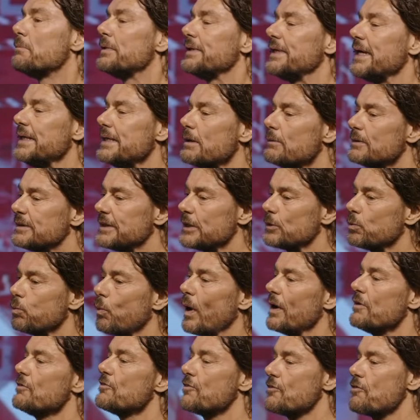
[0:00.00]
But then there was this
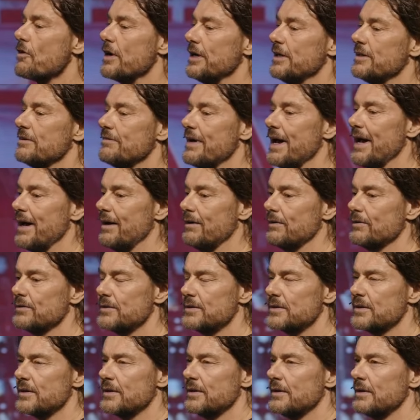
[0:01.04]
one friend of
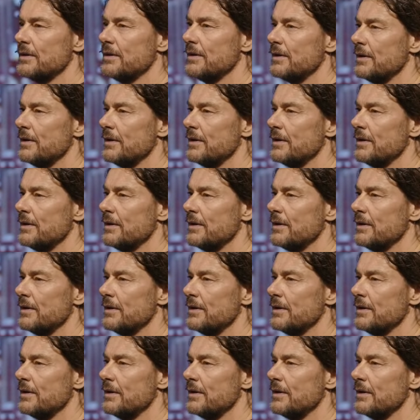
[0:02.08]
ours